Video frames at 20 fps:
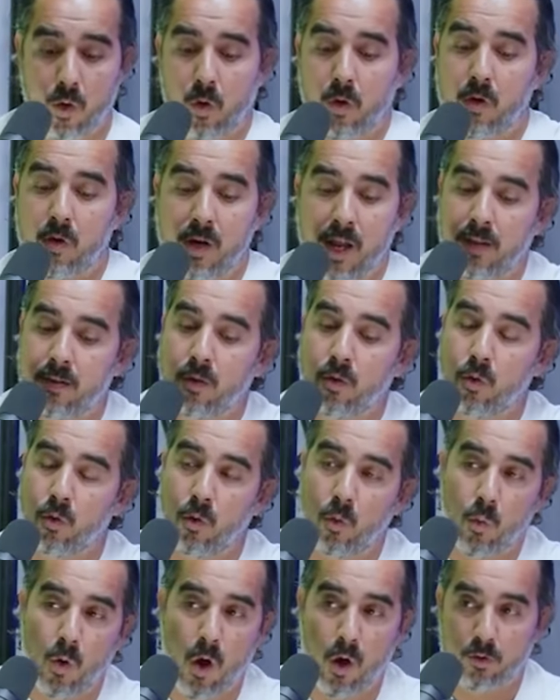you're connecting to
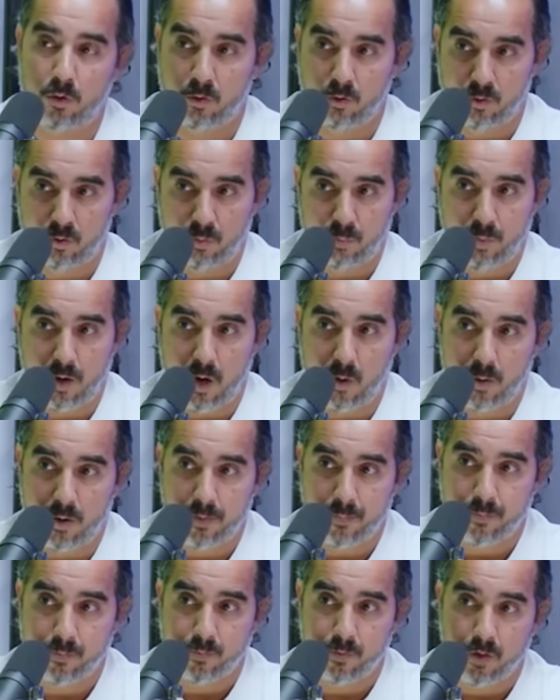the wrong sources of
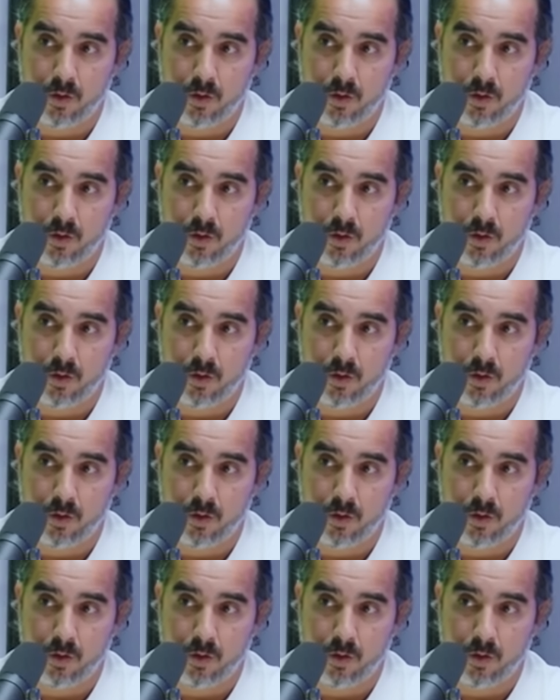power.